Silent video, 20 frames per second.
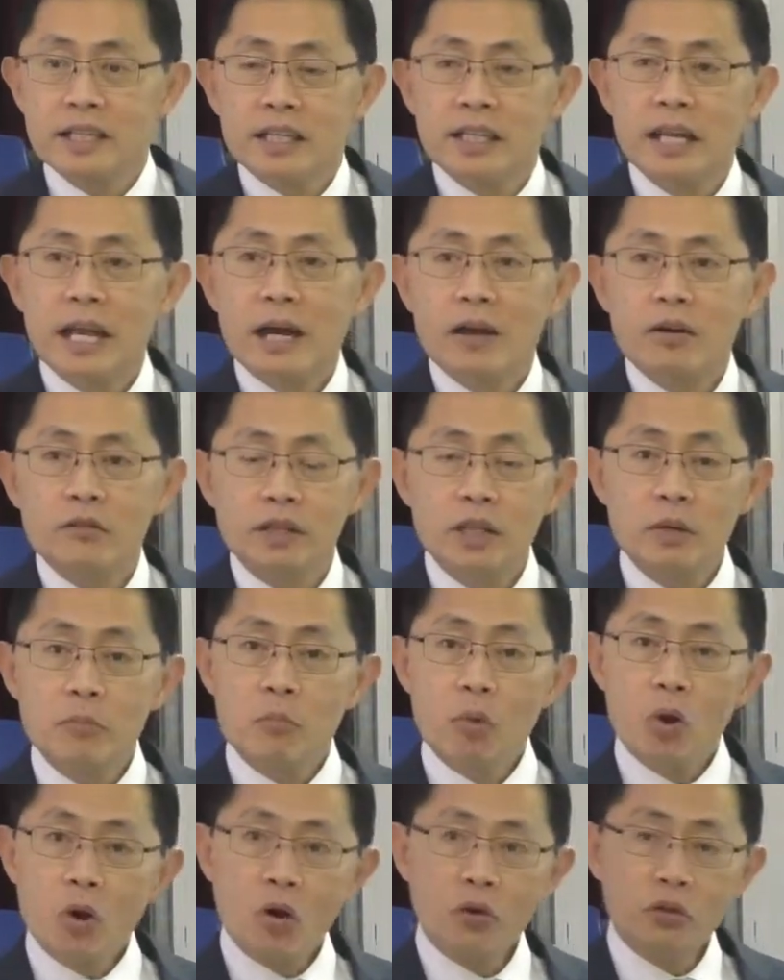Now, the
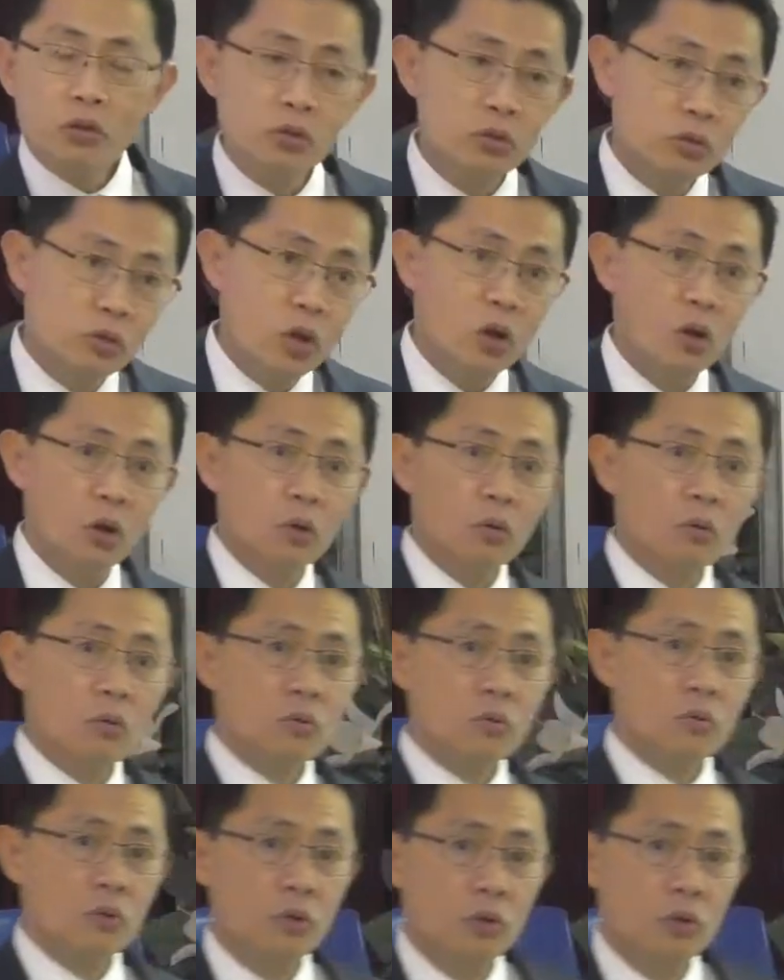more you know